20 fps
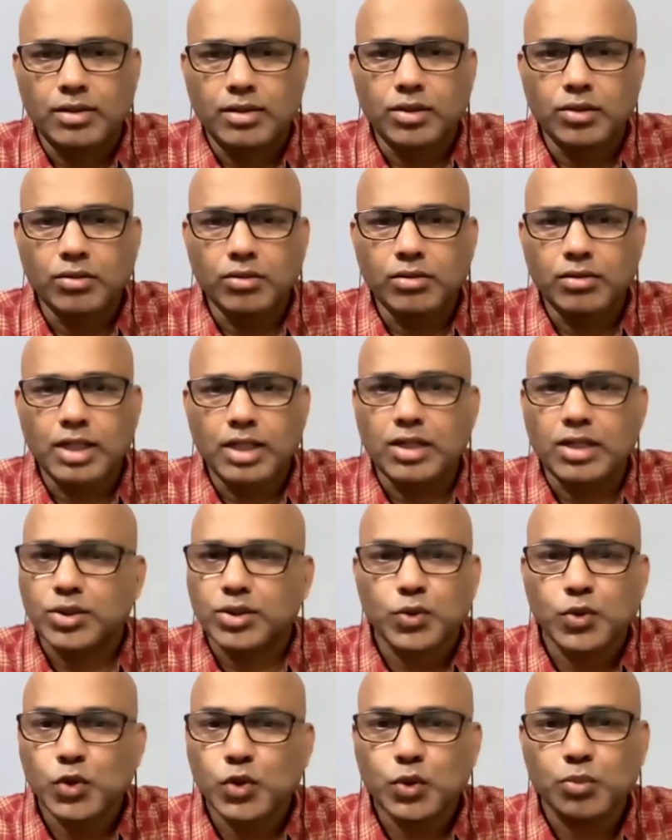There
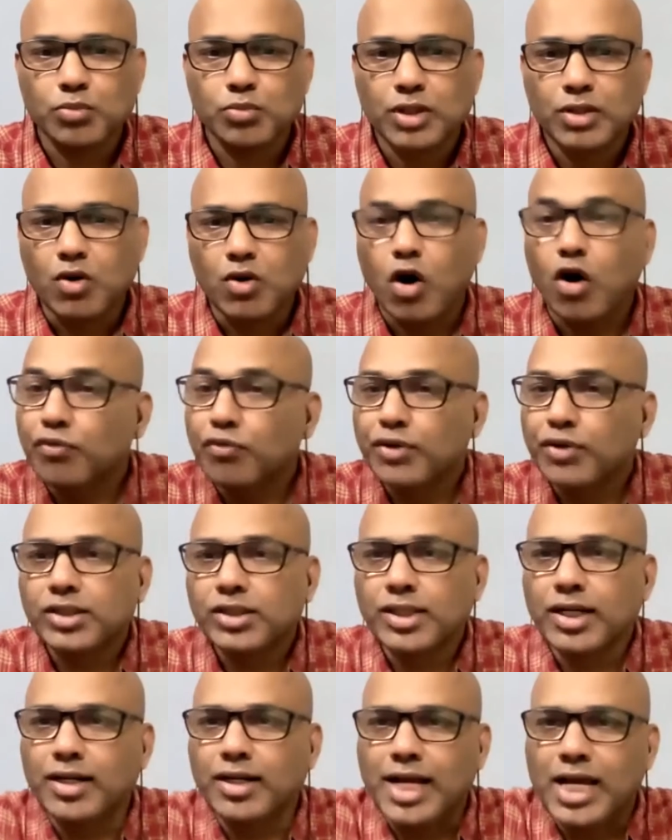is no
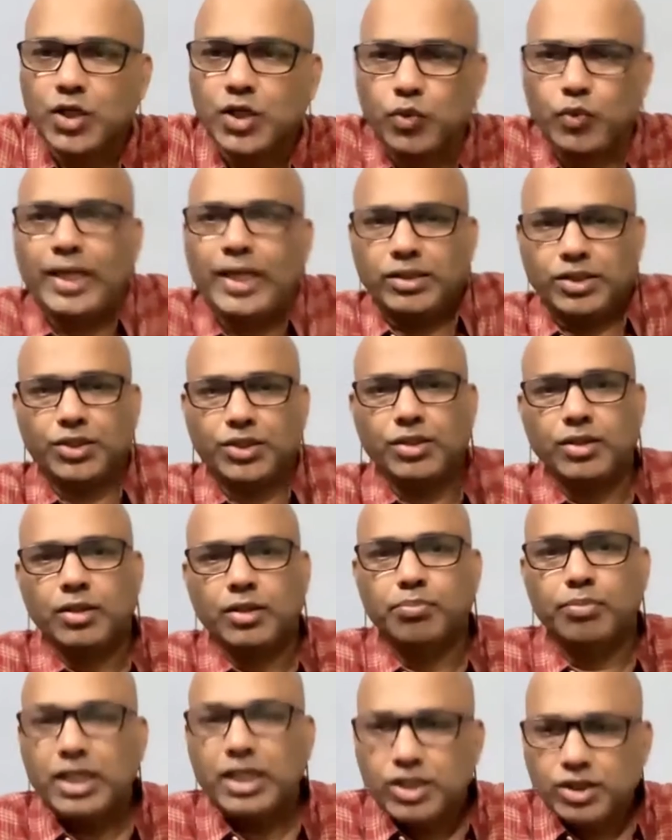official language
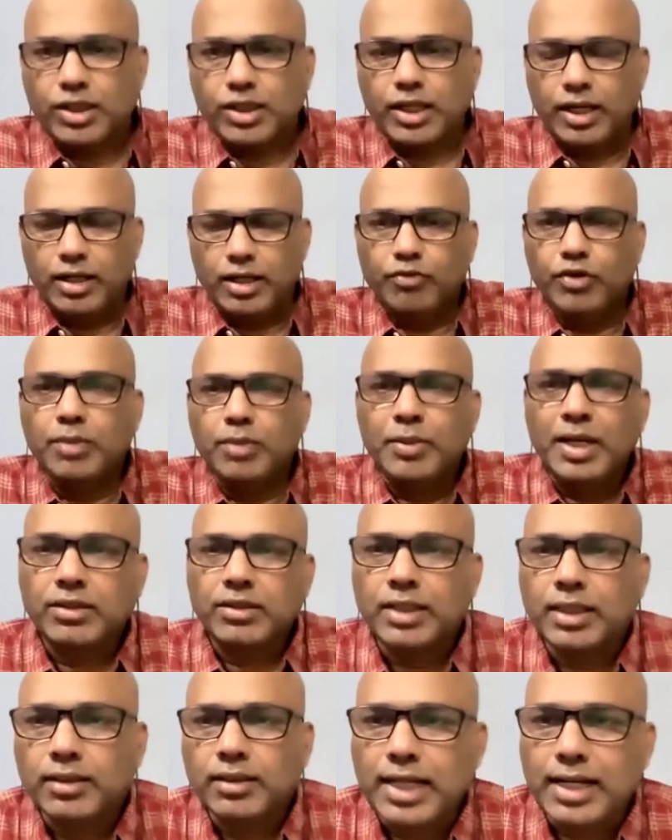per se. We may
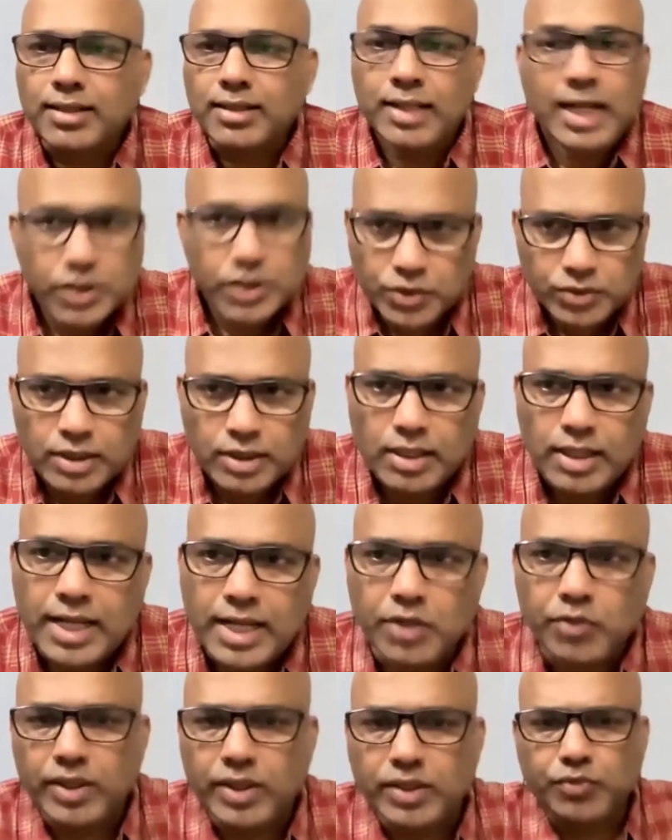think that national
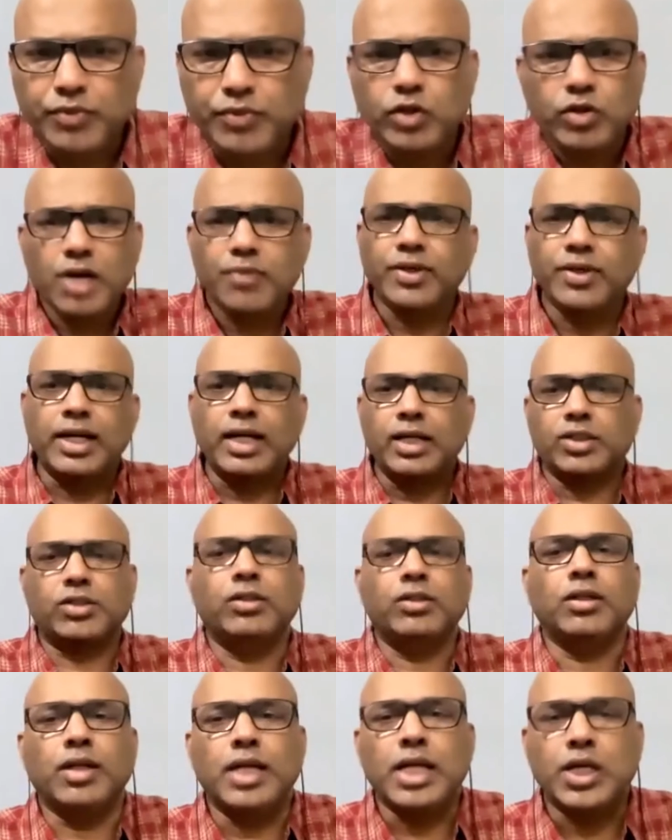language. We don't have a
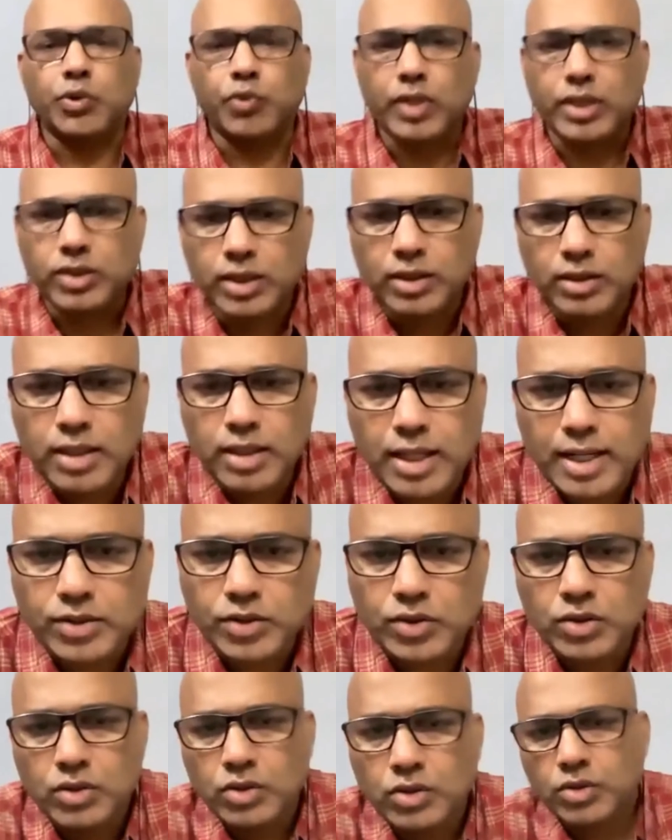national language. India
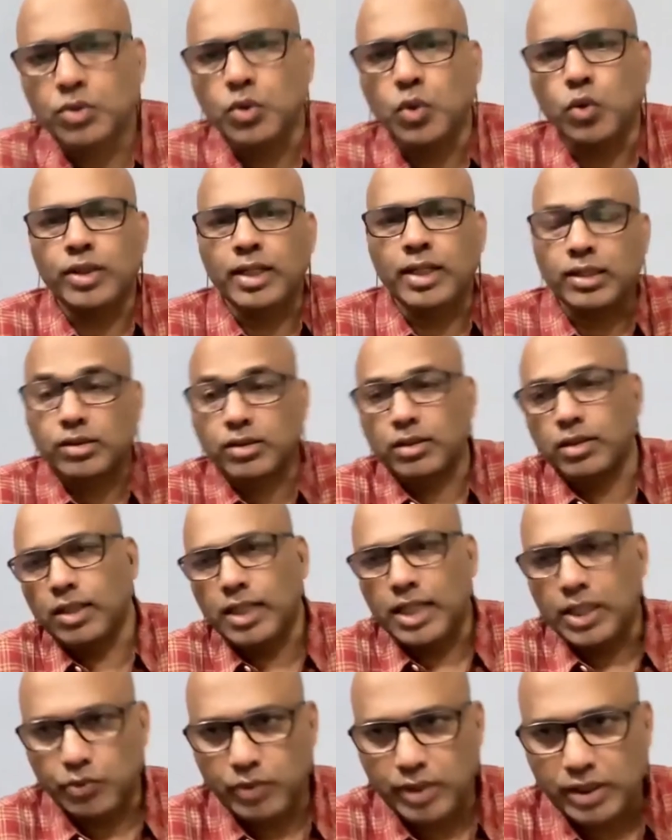has no national
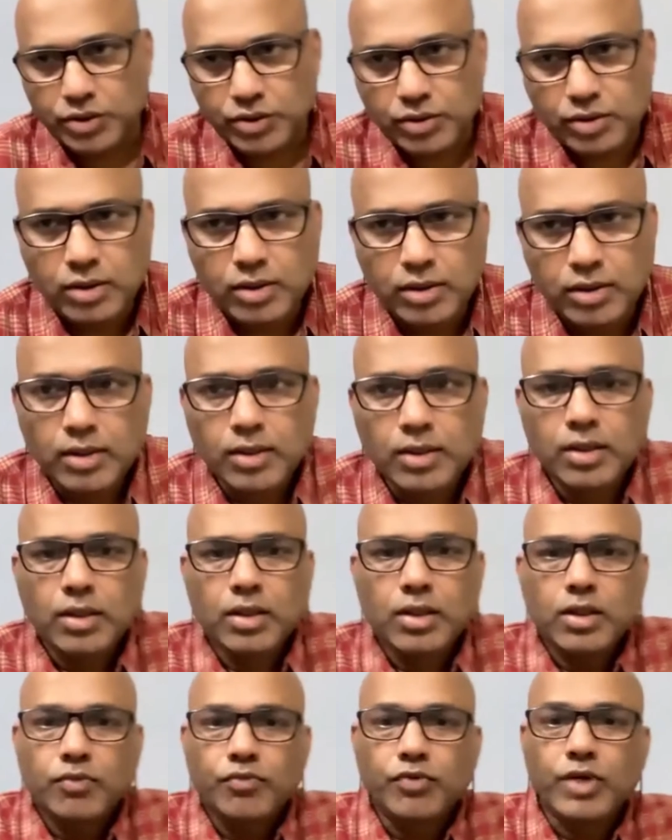language.
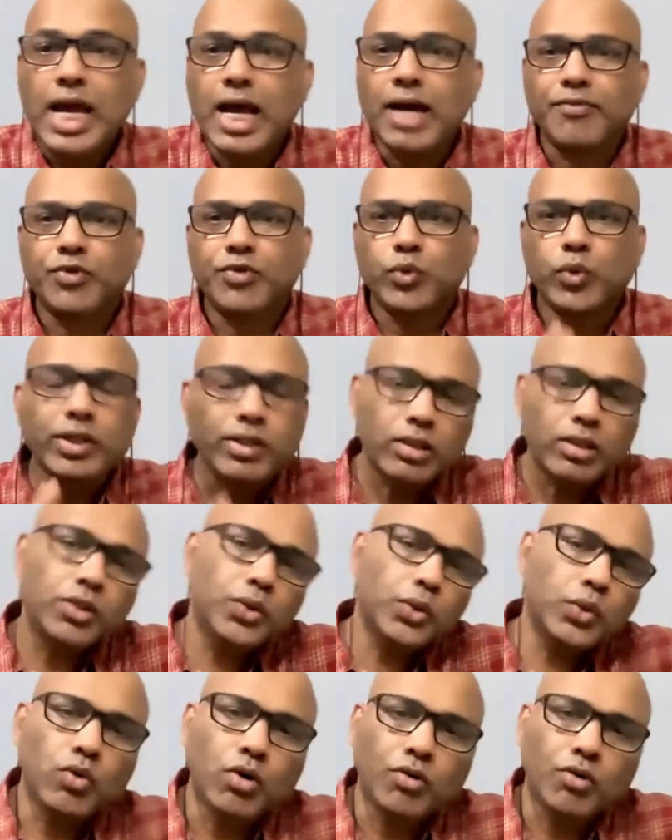We have
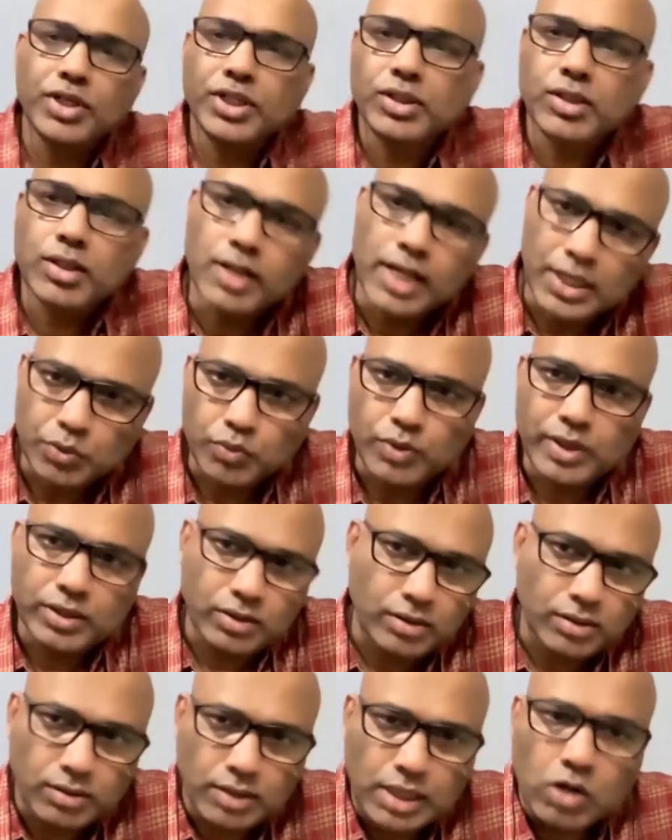22 official
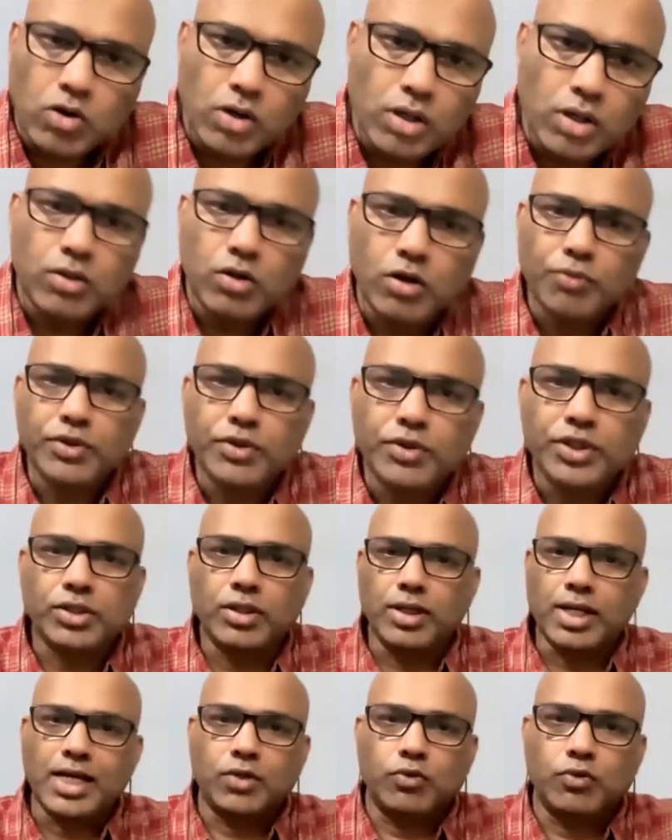languages. They're all official
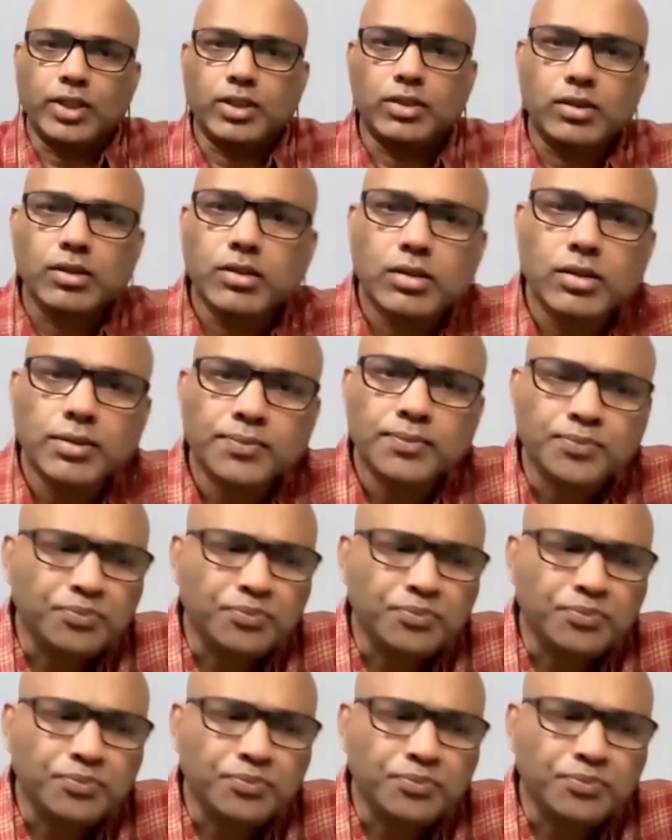languages.